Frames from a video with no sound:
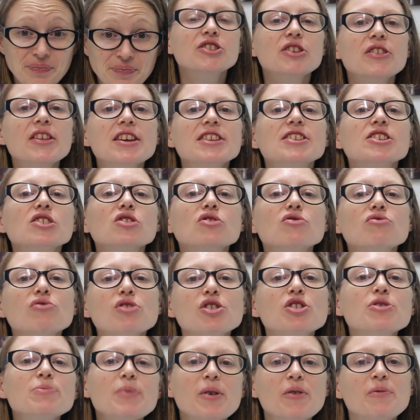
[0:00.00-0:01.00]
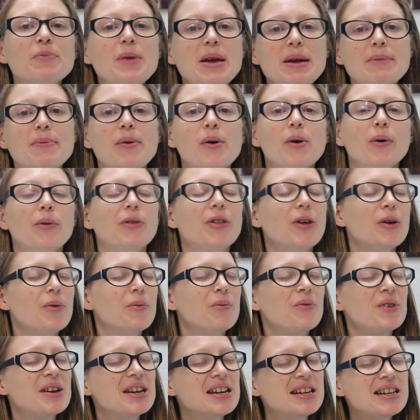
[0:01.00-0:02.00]
So there's a group of people
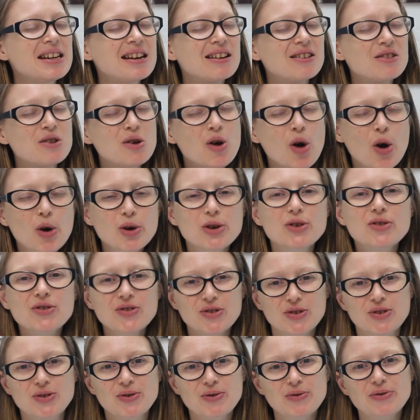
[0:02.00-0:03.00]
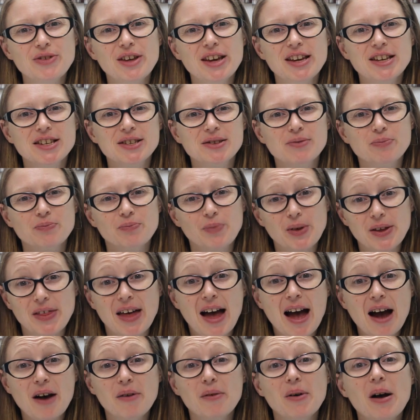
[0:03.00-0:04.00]
that we couldn't do this
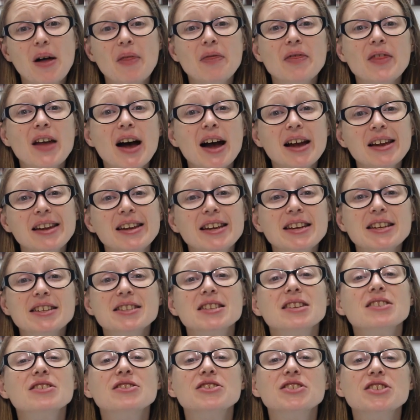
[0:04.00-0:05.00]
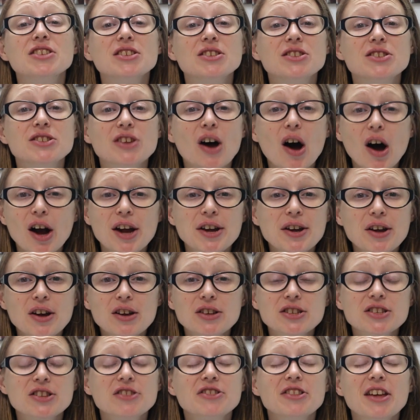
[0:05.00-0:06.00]
without, and that is
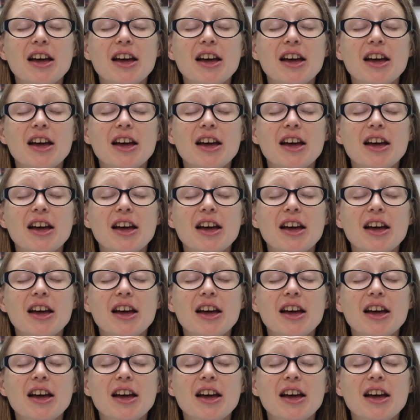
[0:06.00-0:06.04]
designers.